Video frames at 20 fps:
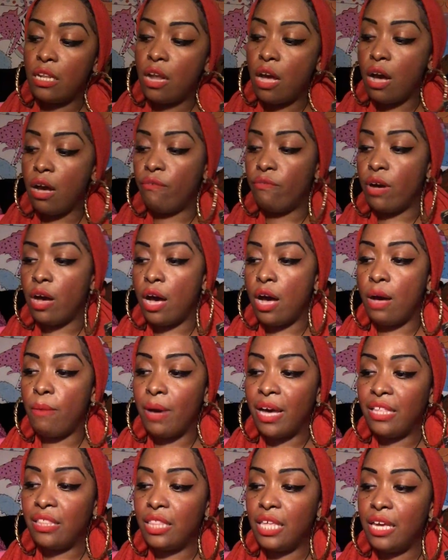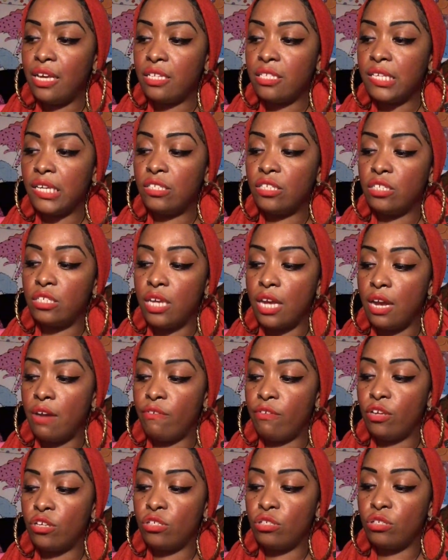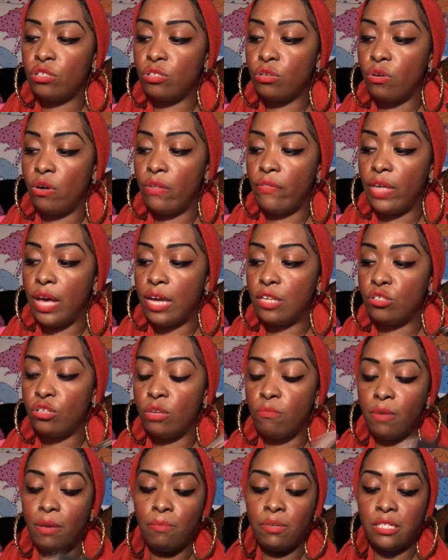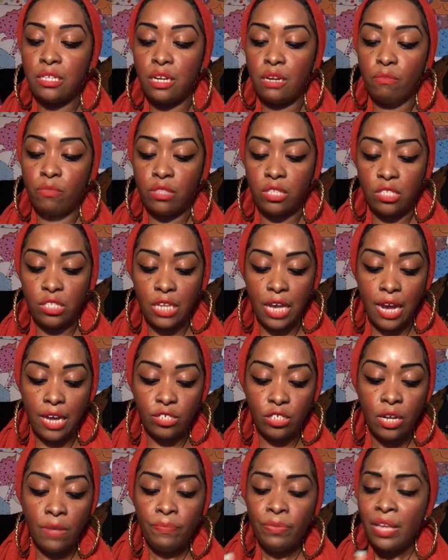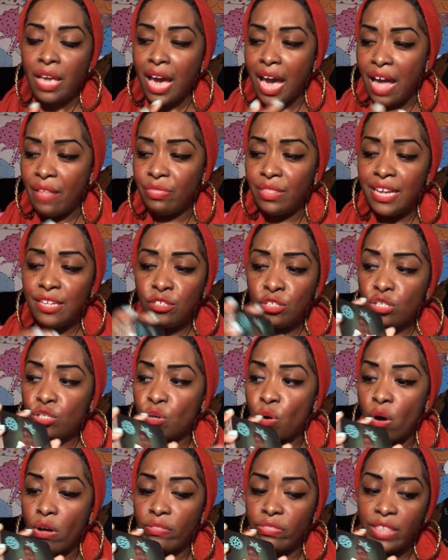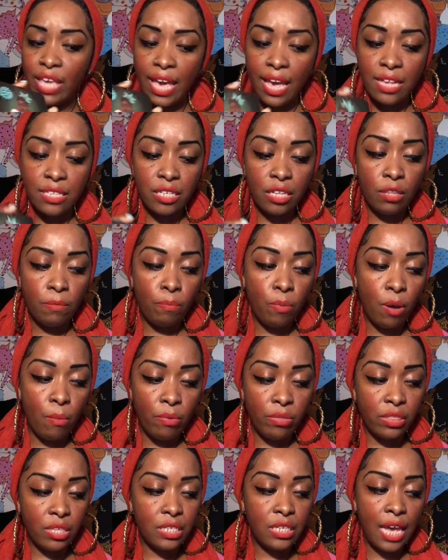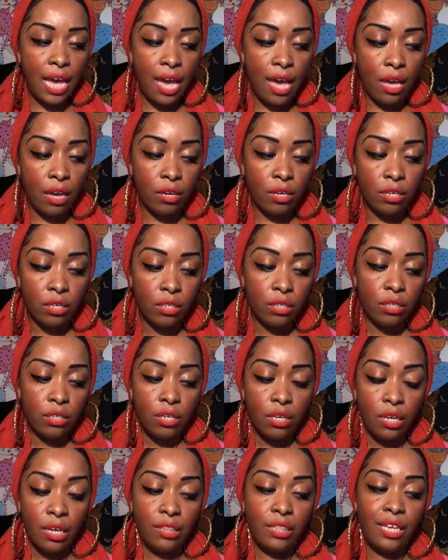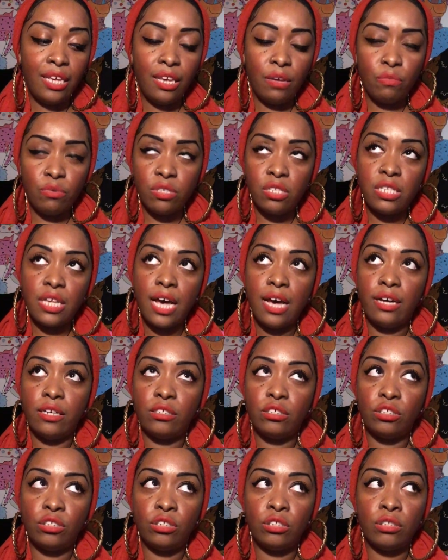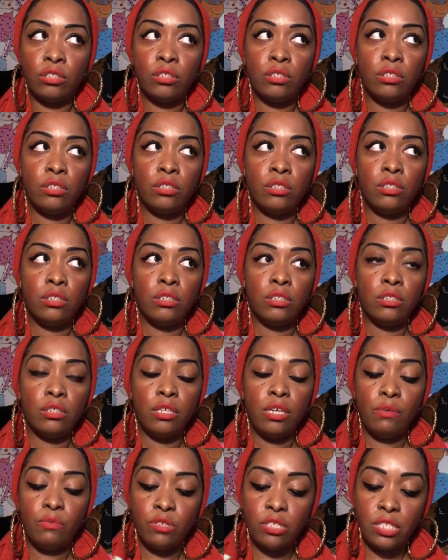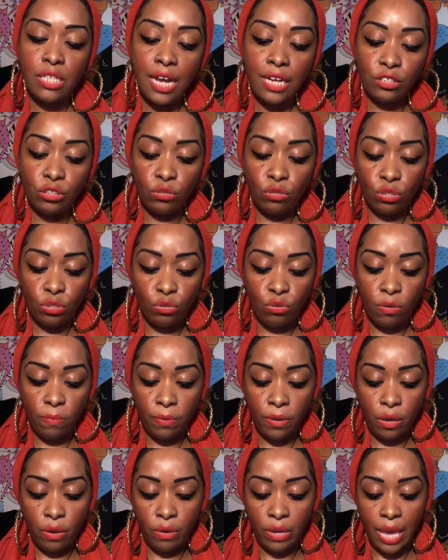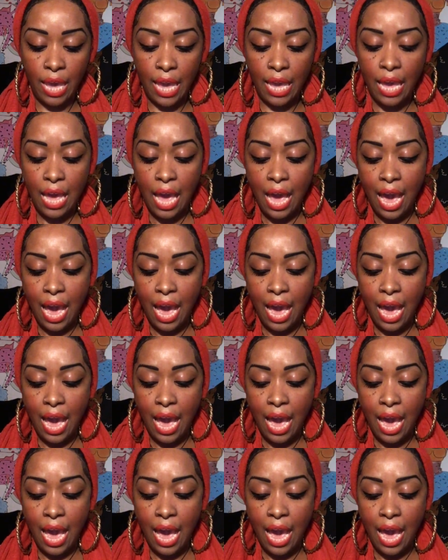love. I think Sagittarius just got that. So you may be dealing with a Sag. And they just got this at the bottom of the deck. I think it was Sag. It was Sag, not Scorpio, okay?